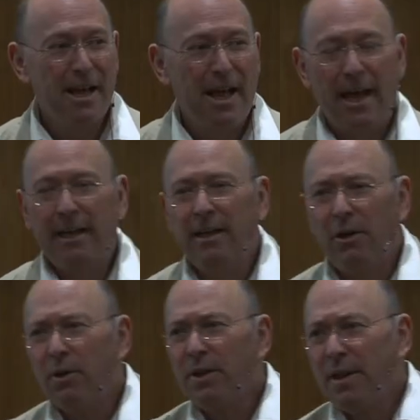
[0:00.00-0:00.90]
and
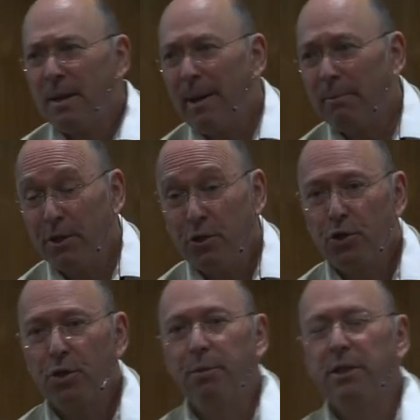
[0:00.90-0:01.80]
look, the thing about
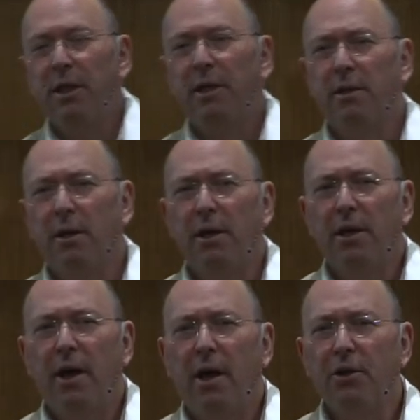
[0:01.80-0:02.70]
mentorship is that
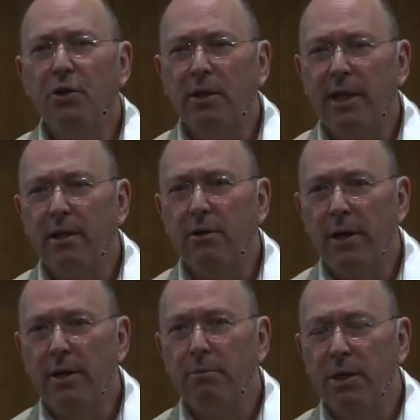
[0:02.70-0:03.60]
you'll get a
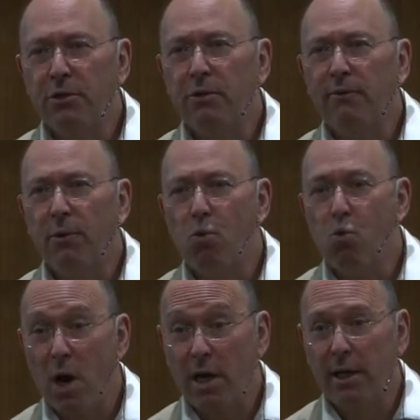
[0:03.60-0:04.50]
great mentor for
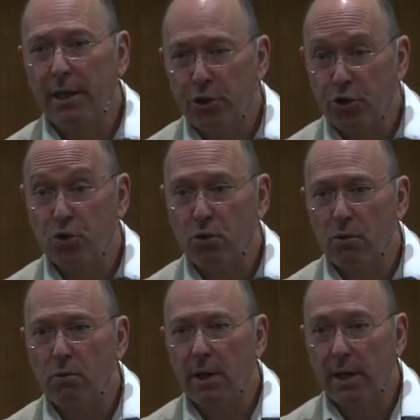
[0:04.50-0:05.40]
one issue or
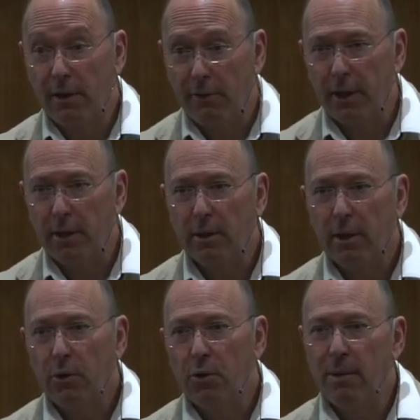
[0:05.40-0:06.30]
one area
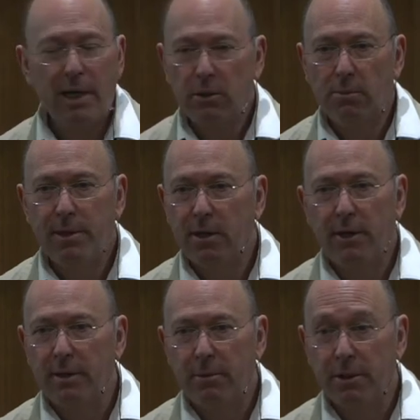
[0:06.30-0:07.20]
who might not be a
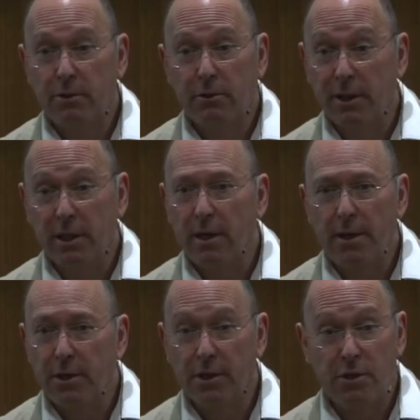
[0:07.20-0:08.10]
great mentor in
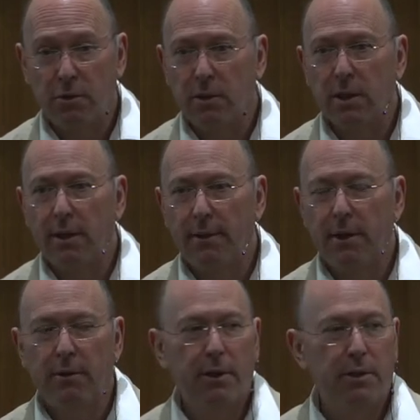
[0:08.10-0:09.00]
another issue or in another
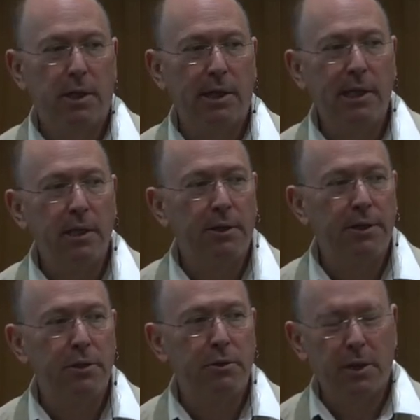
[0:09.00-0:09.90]
area. So I'd
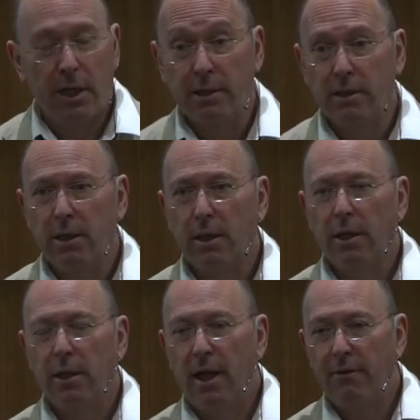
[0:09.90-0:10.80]
encourage you to get,
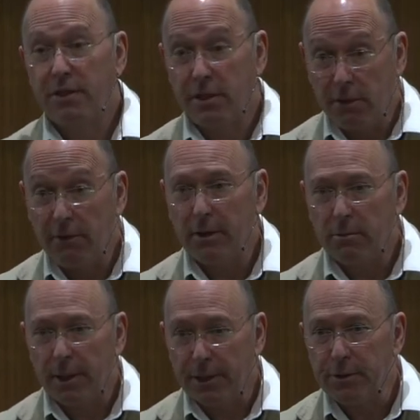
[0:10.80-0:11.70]
have serial
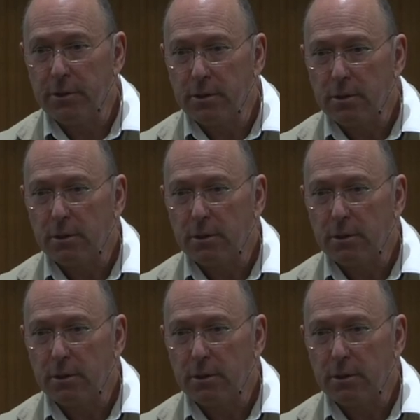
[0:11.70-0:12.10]
mentors